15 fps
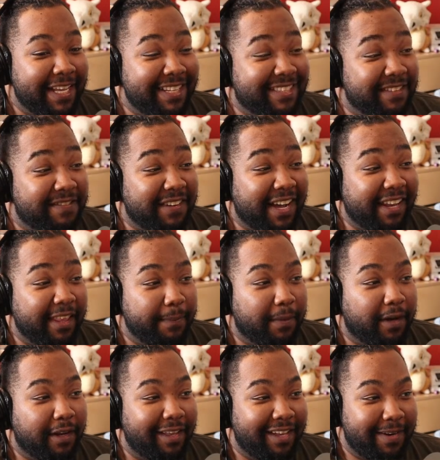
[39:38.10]
It's a
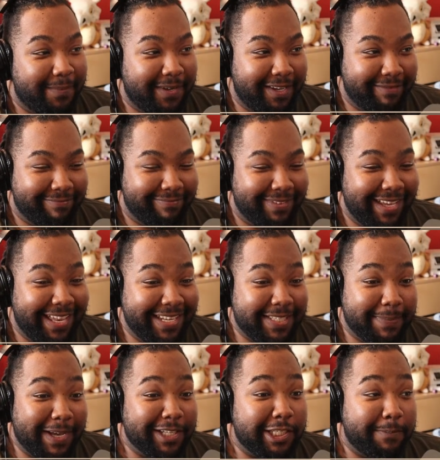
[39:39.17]
volleyball anime. It is
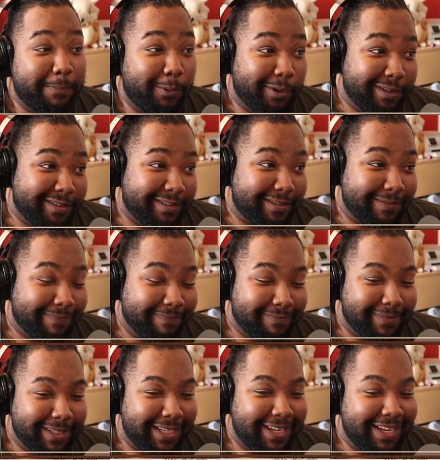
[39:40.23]
about sports.
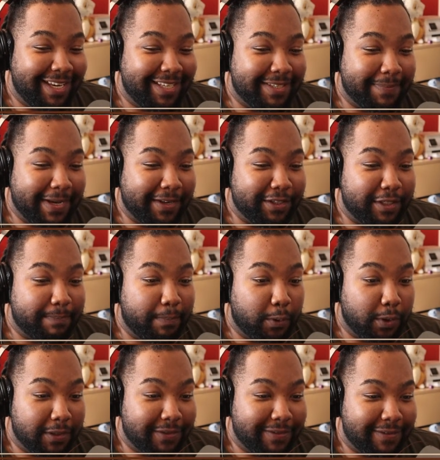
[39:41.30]
It is about sport.